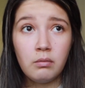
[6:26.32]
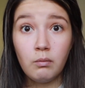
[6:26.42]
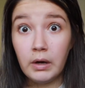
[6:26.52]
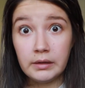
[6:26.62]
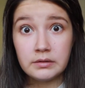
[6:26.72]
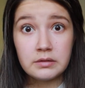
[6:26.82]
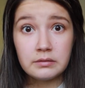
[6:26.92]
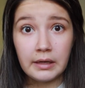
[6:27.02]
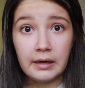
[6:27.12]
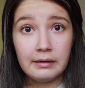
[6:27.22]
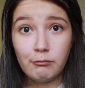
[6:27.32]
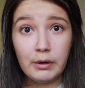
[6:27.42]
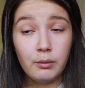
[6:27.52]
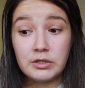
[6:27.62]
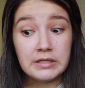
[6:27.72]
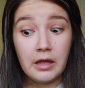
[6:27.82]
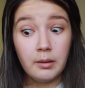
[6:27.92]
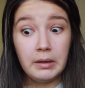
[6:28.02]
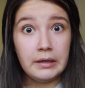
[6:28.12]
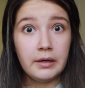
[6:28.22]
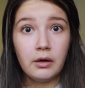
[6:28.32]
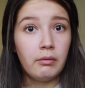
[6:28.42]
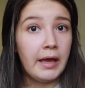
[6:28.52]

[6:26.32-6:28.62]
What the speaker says: was, like where it was telling me to go.